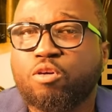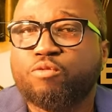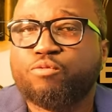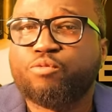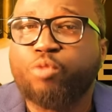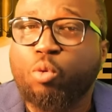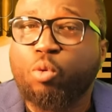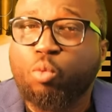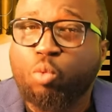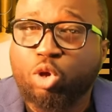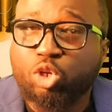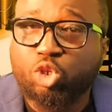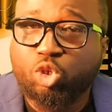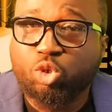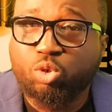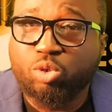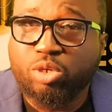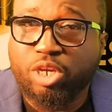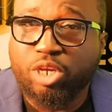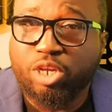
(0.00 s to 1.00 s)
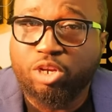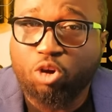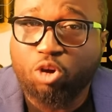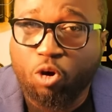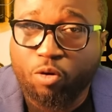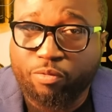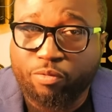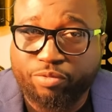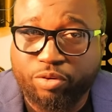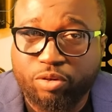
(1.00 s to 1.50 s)
for what you can
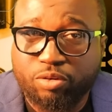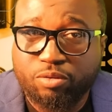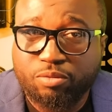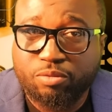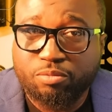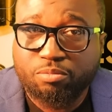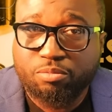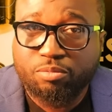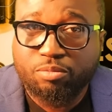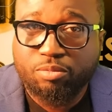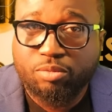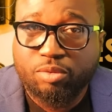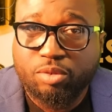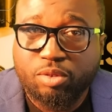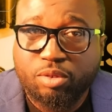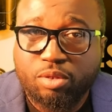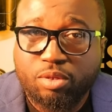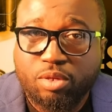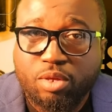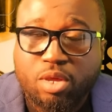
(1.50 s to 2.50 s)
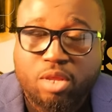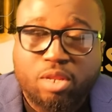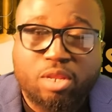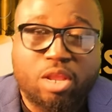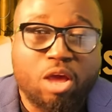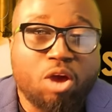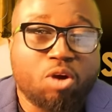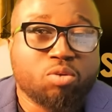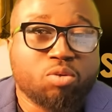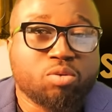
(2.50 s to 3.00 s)
offer.
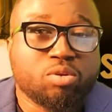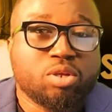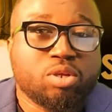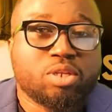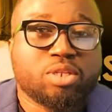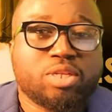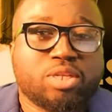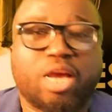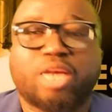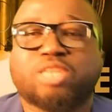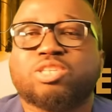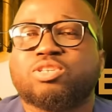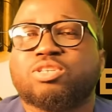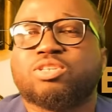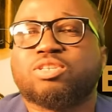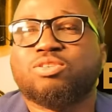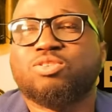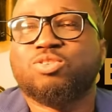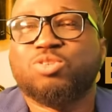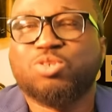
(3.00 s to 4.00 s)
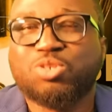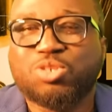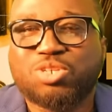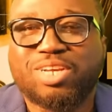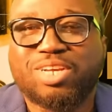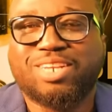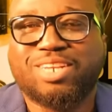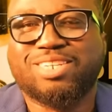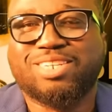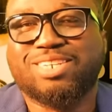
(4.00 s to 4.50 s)
Now, there's
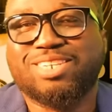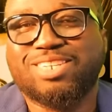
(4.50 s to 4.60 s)
usually